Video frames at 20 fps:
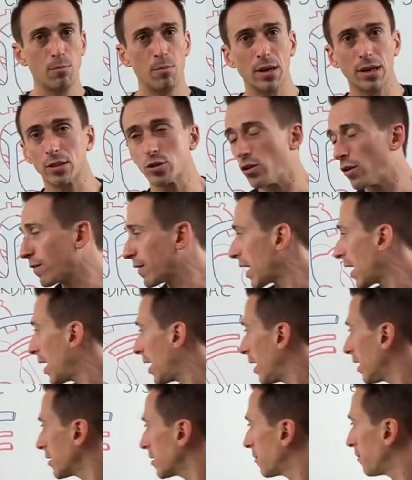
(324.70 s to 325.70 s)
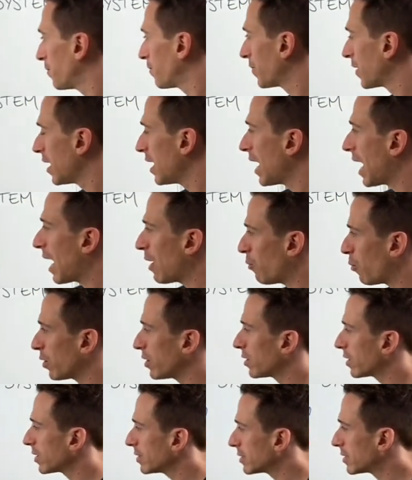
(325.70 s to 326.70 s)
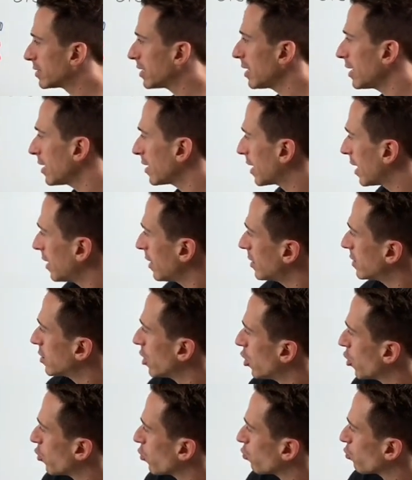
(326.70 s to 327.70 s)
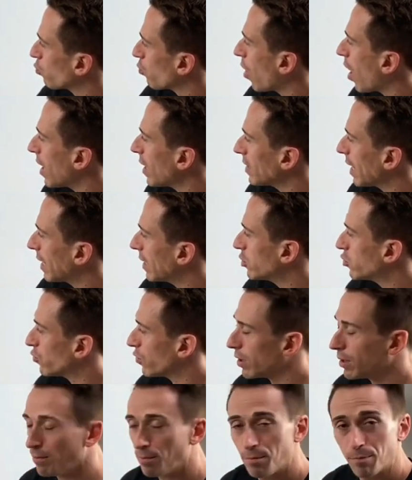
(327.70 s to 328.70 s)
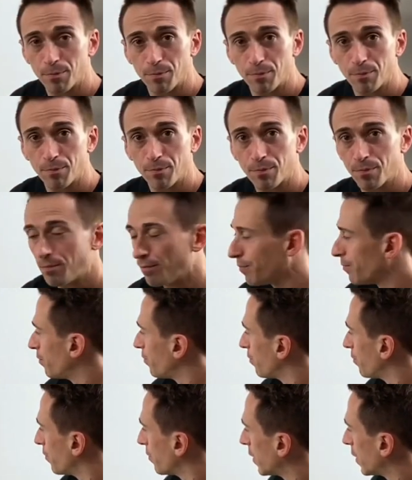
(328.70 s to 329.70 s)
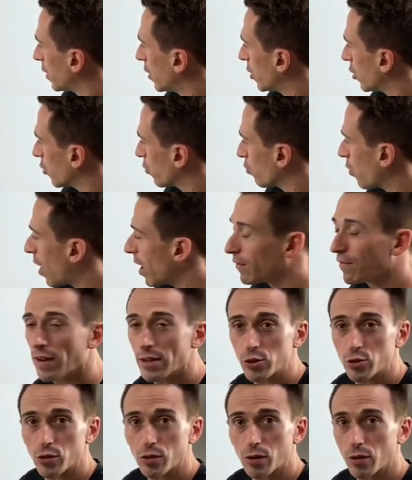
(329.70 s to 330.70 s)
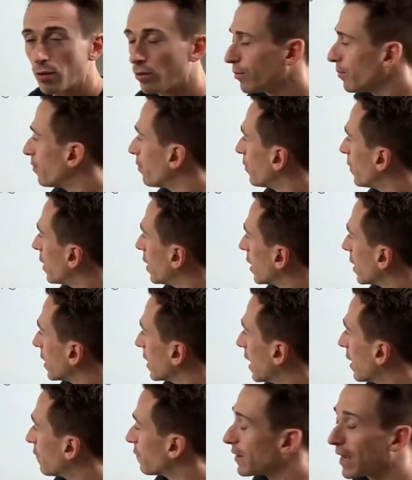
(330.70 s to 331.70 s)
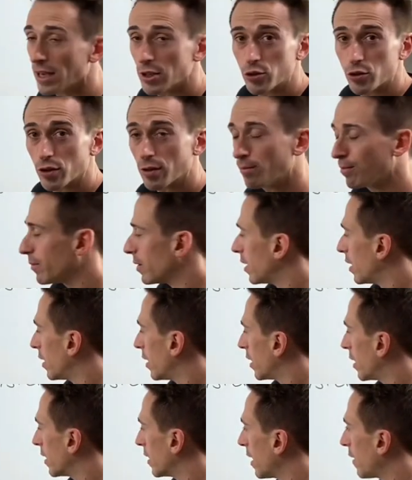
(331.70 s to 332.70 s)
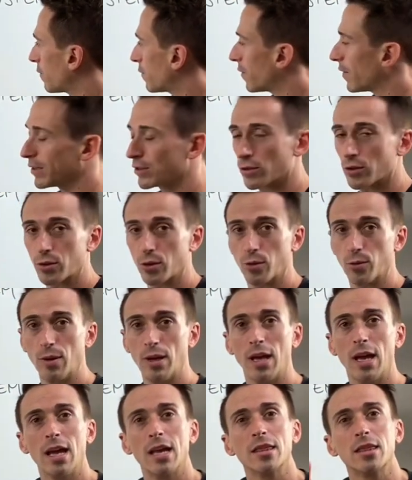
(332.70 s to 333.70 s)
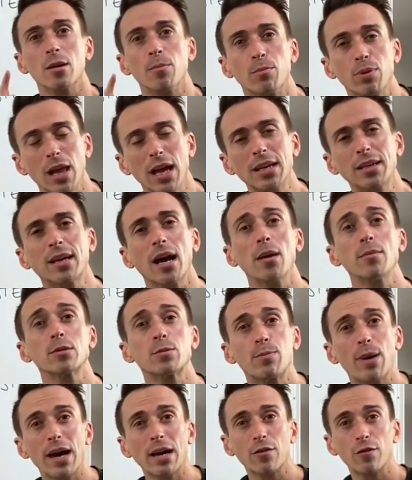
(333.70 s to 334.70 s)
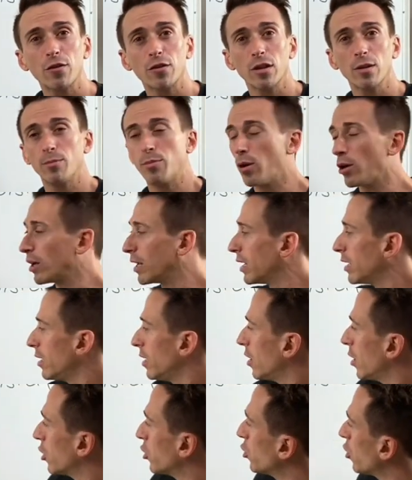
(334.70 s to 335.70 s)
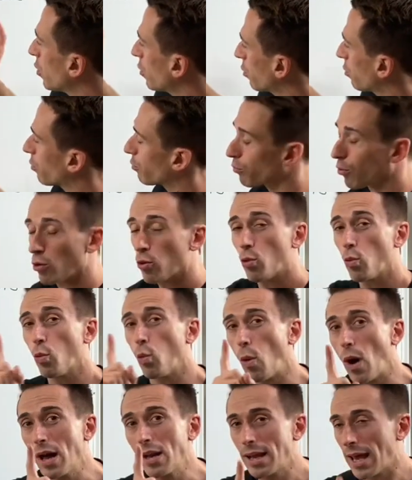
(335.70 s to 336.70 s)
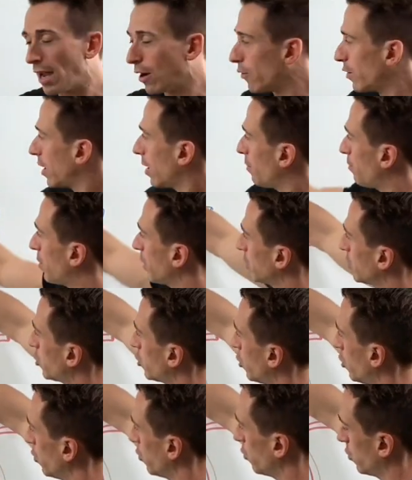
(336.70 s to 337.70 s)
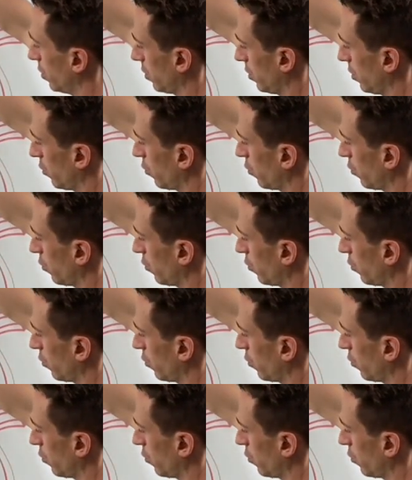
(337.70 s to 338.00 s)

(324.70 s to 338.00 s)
picture of the heart. And what you can see again is right atrium, right ventricle, left atrium, left ventricle. The blood comes back from the body, not through one area, but two,